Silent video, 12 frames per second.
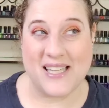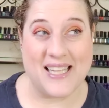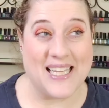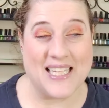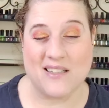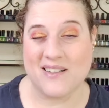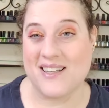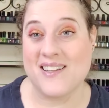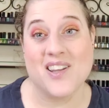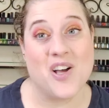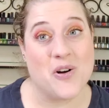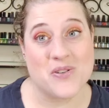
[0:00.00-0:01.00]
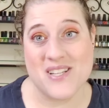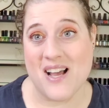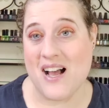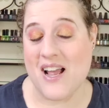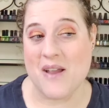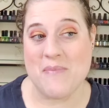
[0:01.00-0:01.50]
in a long
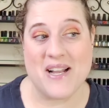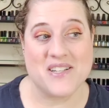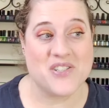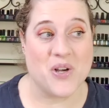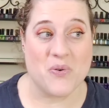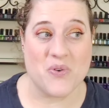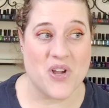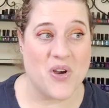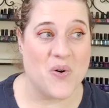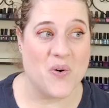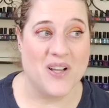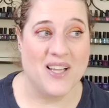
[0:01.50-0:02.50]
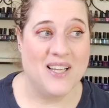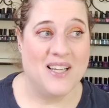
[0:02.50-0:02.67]
time. I don't know